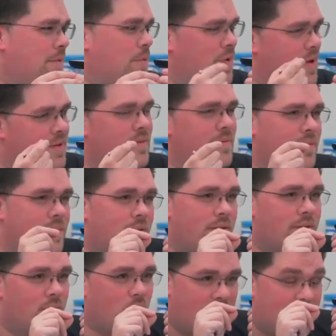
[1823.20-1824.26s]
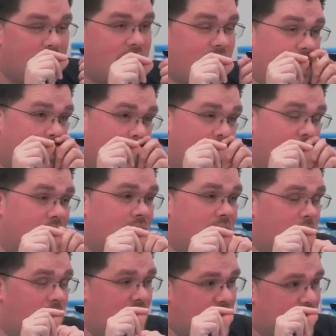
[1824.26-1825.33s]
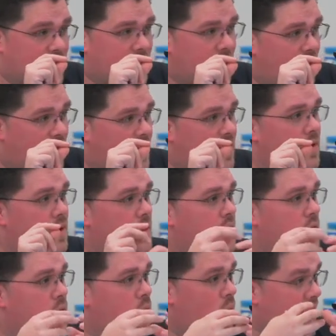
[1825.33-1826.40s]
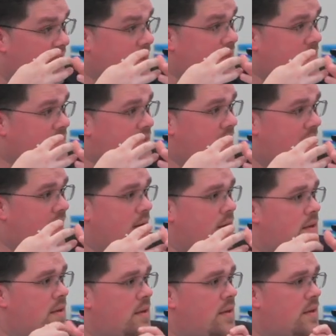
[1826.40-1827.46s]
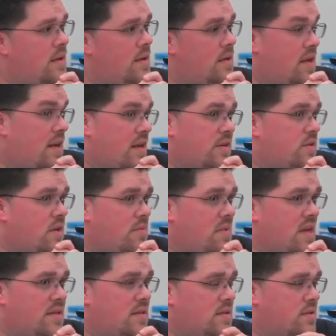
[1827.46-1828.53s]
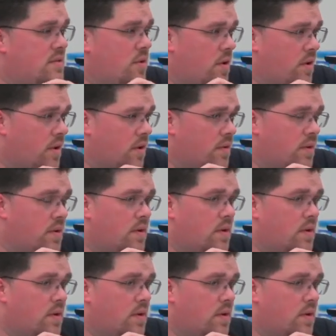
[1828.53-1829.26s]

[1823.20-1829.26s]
tell, well, the way I think about it, the painted line widens that connection and makes it stronger.